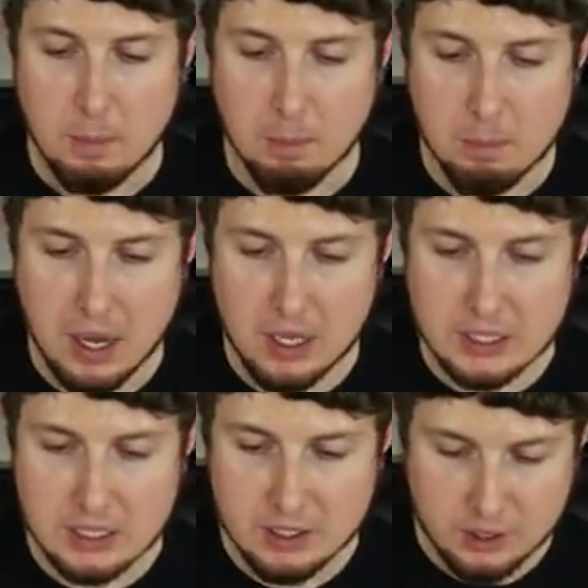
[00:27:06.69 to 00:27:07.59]

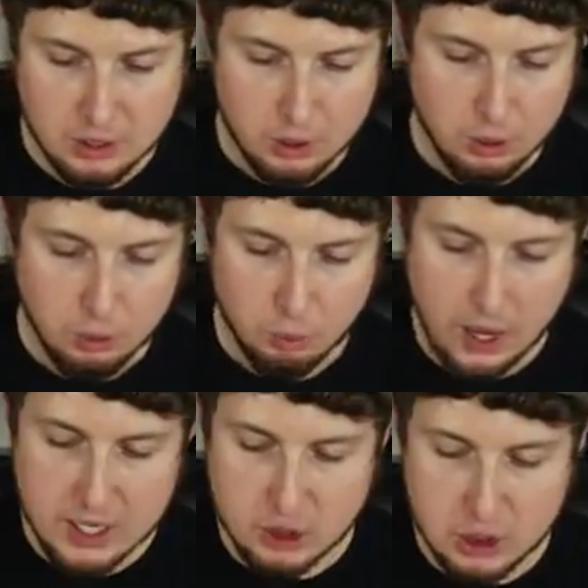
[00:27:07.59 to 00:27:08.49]
Muk,
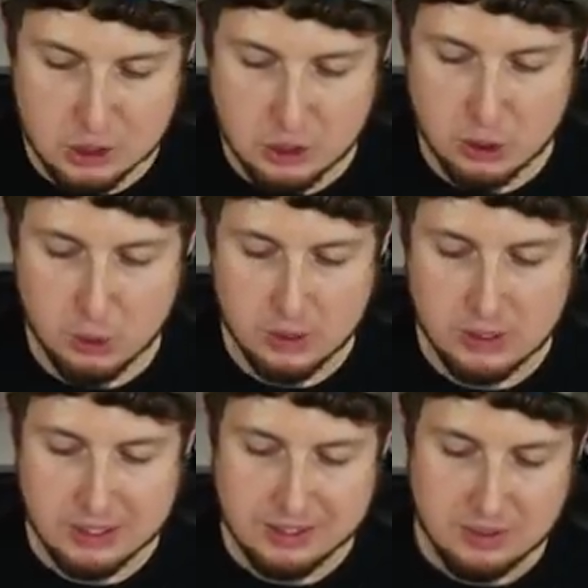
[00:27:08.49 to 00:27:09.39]
Raichu,
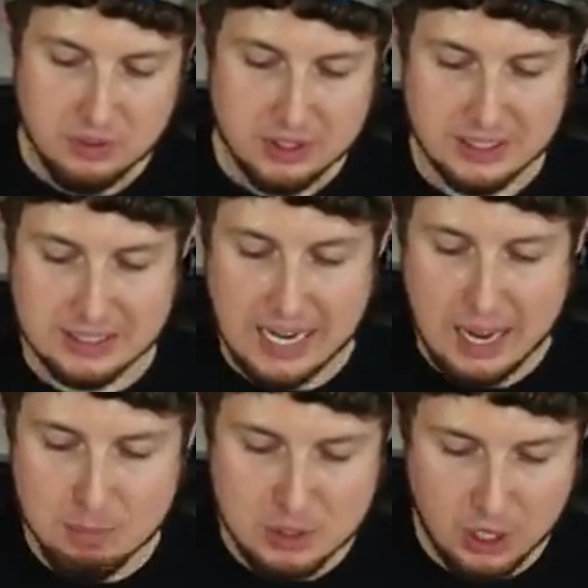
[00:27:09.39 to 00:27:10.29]

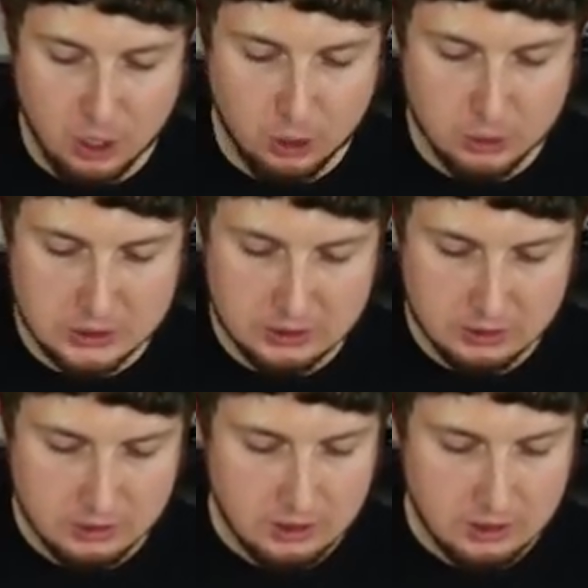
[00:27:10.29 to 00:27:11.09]
Zapdos.